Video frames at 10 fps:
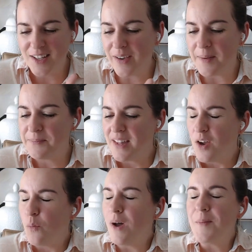Okay,
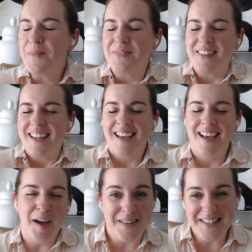well,
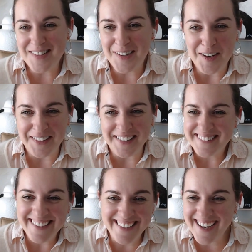I'm gonna start over.
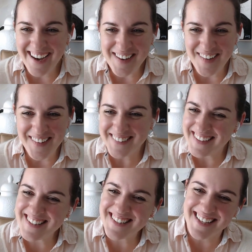Hi y'all.
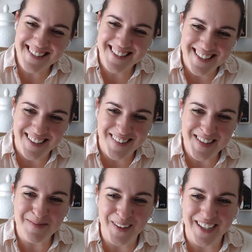It's nice to see you
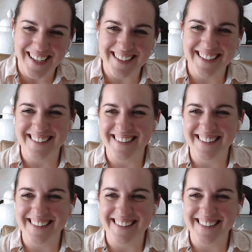this morning.